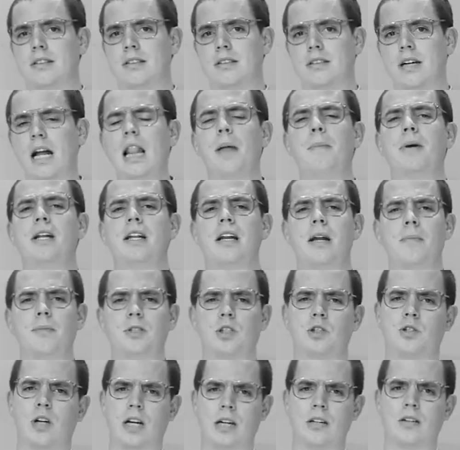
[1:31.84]
Allow me to
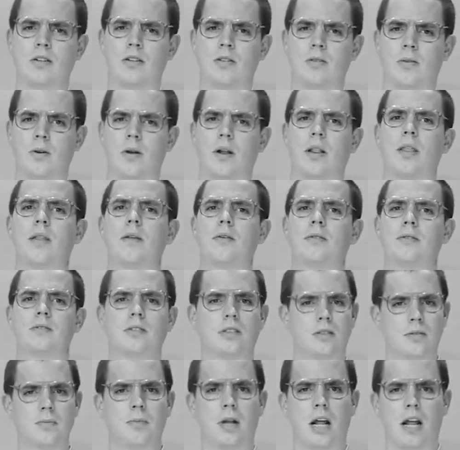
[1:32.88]
demonstrate how this applies to
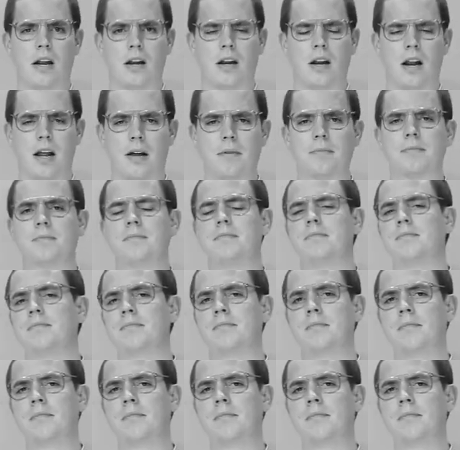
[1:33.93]
our society today.